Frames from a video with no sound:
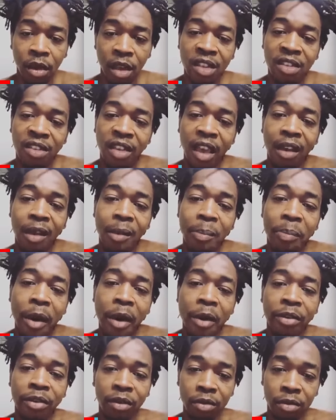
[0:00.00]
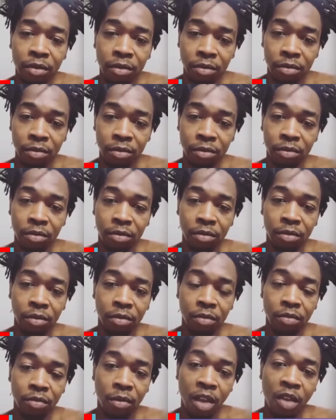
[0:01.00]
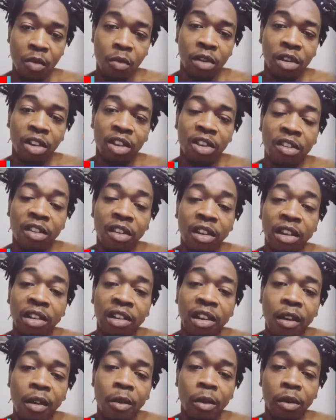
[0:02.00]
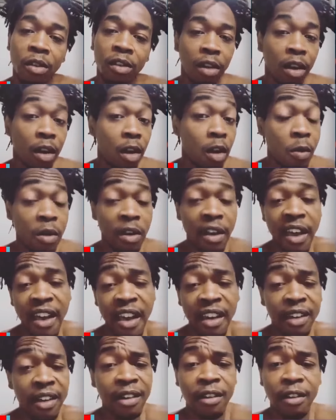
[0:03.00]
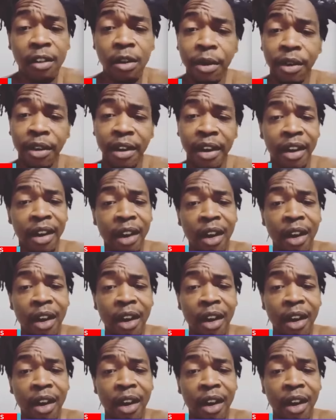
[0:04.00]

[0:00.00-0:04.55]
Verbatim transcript: He take it personal. He want to shut doors, so they don't want to have nothing to do with that,